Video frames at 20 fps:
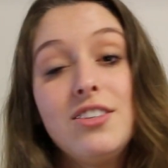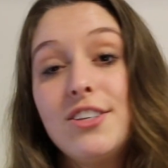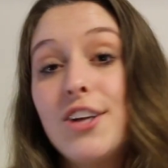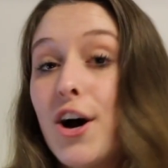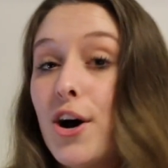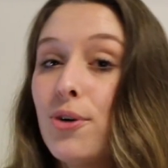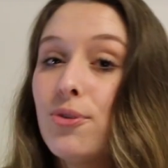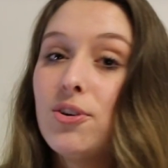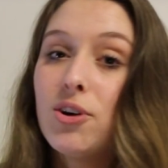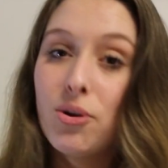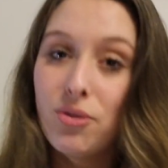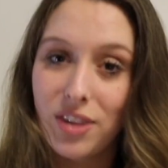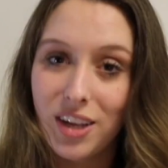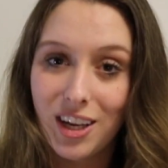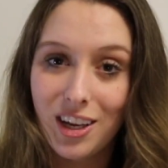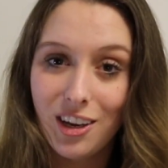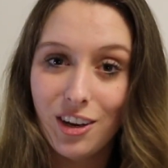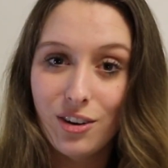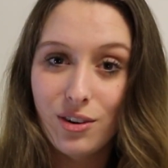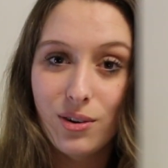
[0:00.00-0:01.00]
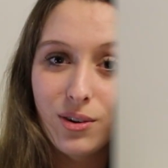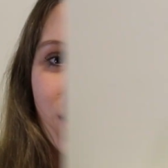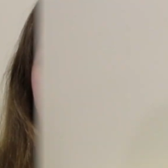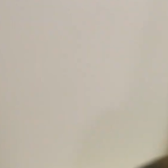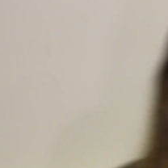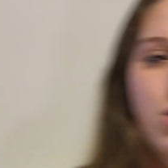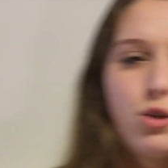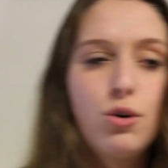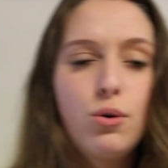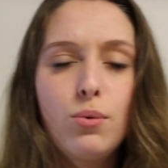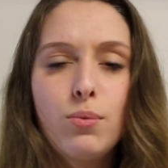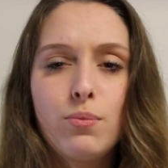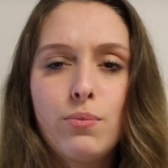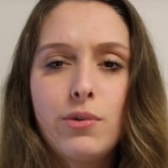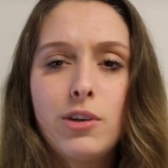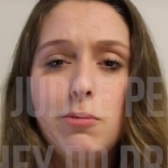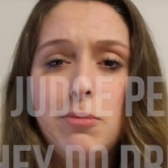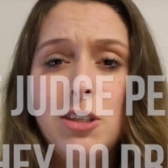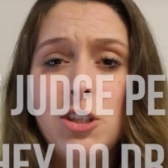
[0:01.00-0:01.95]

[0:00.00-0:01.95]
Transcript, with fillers: No, no thank you. You don't want